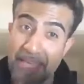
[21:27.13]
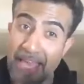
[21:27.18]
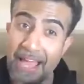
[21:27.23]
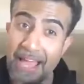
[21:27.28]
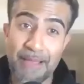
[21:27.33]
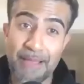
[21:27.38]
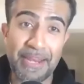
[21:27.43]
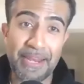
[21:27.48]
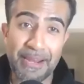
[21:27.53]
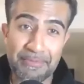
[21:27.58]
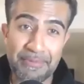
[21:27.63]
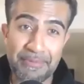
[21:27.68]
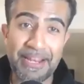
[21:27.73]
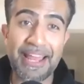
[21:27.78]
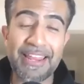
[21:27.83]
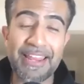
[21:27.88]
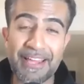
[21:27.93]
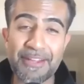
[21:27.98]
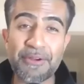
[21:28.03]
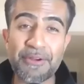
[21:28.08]
yeah, I'm
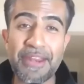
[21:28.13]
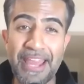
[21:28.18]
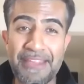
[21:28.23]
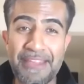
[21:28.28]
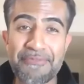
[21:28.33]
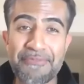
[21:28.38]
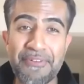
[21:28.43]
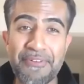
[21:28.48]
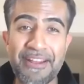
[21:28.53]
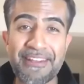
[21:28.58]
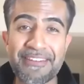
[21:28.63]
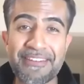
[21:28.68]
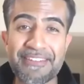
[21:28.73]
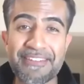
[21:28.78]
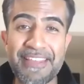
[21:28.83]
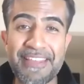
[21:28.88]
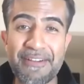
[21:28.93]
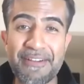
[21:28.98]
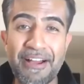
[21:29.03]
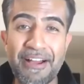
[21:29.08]
glad I got a friend.
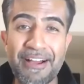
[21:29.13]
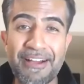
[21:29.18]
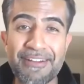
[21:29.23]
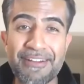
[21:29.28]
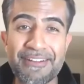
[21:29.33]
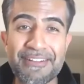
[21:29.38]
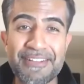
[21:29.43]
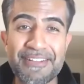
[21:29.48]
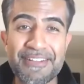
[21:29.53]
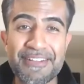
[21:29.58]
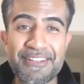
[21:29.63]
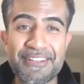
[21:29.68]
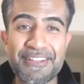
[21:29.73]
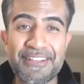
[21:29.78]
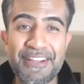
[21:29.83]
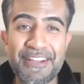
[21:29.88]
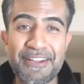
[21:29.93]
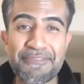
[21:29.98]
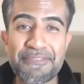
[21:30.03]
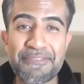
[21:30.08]
There are
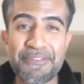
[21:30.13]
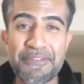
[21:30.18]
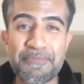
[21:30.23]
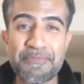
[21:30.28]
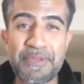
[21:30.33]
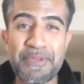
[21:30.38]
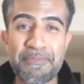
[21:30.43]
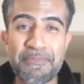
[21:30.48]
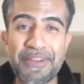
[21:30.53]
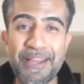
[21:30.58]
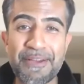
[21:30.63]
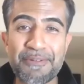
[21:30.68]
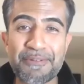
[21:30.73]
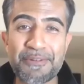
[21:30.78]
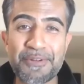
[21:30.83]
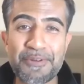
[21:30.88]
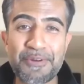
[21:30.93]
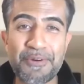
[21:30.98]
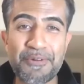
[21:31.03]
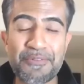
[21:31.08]
a few people I
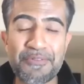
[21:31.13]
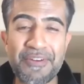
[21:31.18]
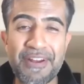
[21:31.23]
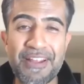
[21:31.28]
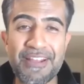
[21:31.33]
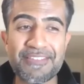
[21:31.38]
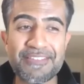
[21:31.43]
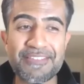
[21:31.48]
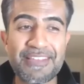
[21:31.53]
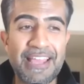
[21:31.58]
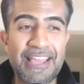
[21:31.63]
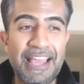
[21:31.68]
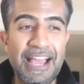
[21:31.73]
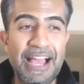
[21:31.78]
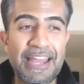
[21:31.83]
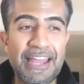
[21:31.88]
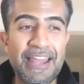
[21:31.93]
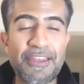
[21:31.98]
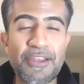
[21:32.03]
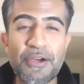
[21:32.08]
would call friends.
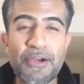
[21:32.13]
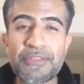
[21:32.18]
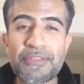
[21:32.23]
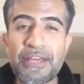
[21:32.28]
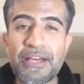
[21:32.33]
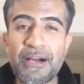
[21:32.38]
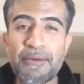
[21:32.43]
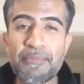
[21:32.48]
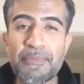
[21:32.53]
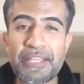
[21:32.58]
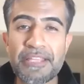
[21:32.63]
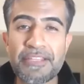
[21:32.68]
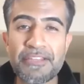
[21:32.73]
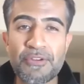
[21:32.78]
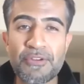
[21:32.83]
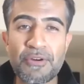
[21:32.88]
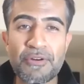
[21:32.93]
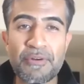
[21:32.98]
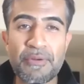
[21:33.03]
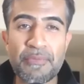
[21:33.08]
And I know that, Amit,
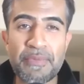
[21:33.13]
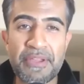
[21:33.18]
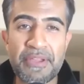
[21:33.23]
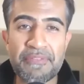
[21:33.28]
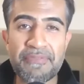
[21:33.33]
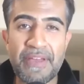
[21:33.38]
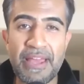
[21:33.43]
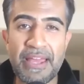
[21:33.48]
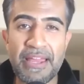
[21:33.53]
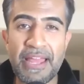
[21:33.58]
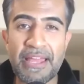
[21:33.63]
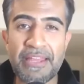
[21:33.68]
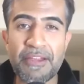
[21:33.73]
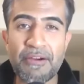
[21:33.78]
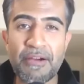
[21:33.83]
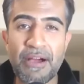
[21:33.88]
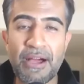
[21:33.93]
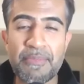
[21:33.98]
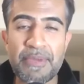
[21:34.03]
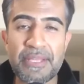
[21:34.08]
you're a big fan. I
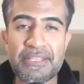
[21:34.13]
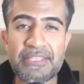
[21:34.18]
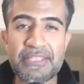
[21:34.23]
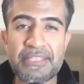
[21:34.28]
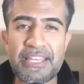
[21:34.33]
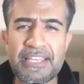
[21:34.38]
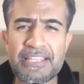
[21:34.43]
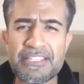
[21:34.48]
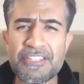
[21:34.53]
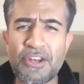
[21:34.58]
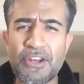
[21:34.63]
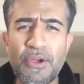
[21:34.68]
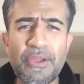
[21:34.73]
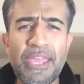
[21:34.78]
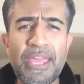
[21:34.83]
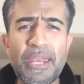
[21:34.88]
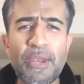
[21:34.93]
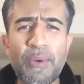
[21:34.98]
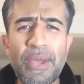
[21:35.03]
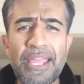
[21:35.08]
know, Amit, is it
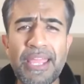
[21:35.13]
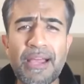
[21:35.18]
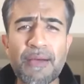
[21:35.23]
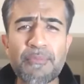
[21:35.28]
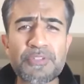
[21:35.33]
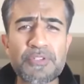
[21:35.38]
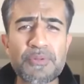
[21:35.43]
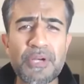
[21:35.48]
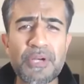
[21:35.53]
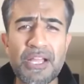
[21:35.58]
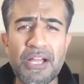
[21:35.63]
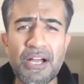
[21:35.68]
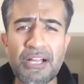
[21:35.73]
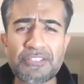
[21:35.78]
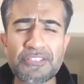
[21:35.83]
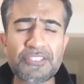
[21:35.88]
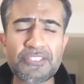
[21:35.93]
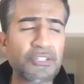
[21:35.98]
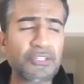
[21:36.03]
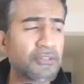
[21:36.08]
okay to wake up to a
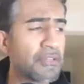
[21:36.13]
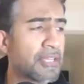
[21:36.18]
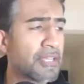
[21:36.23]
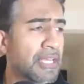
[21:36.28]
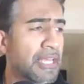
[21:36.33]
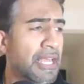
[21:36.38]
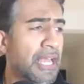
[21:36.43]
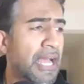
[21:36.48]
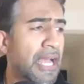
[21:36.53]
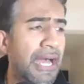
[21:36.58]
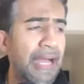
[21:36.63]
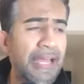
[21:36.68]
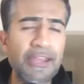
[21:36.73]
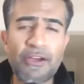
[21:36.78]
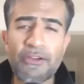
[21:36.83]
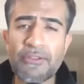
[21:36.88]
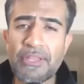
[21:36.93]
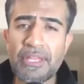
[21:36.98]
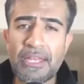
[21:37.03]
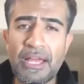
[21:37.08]
cartoon? I
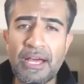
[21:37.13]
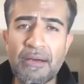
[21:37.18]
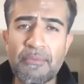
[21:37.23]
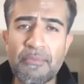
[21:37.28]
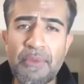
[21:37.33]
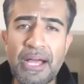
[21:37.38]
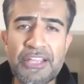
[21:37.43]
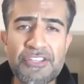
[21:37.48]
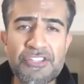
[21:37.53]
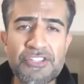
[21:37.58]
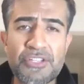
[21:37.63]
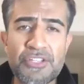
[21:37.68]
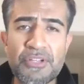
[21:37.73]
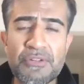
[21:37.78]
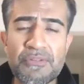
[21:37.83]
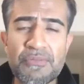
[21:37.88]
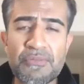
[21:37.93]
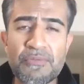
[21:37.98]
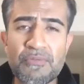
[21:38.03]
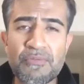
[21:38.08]
know that I used to
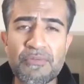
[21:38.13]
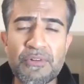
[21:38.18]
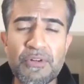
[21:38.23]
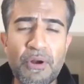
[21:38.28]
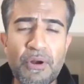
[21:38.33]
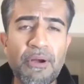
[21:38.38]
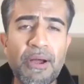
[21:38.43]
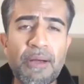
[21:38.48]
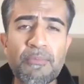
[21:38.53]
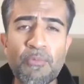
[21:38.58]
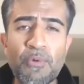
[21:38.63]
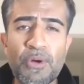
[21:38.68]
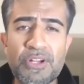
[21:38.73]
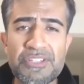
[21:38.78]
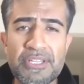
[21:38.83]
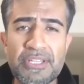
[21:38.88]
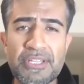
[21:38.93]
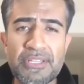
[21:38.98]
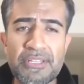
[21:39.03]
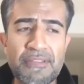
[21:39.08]
grow up
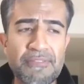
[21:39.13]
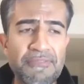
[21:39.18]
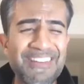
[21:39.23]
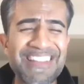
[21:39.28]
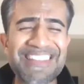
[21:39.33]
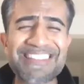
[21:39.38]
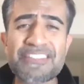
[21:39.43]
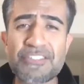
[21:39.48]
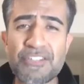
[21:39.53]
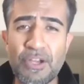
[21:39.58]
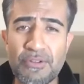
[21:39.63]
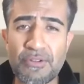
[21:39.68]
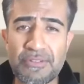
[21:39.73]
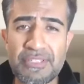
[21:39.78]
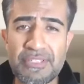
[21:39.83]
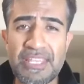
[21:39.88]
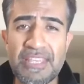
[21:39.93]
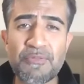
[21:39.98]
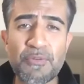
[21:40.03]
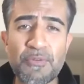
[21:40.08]
watching the
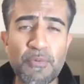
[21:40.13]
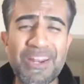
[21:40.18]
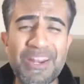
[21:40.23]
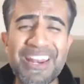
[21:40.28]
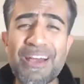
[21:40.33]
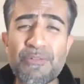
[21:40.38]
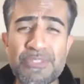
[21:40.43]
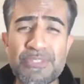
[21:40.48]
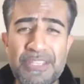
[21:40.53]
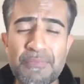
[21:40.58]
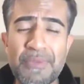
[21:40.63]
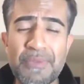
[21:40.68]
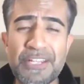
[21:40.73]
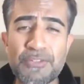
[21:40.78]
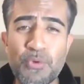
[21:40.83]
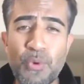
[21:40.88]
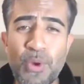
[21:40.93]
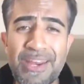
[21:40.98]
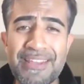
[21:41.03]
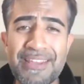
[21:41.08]
Flintstones, even when I was in my
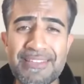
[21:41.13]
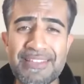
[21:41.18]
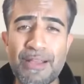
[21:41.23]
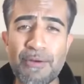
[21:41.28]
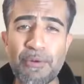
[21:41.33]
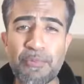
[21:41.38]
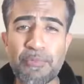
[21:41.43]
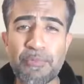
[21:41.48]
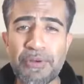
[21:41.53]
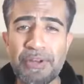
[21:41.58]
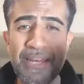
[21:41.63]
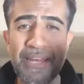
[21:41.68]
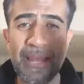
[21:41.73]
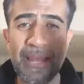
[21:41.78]
20s. Oh, I put an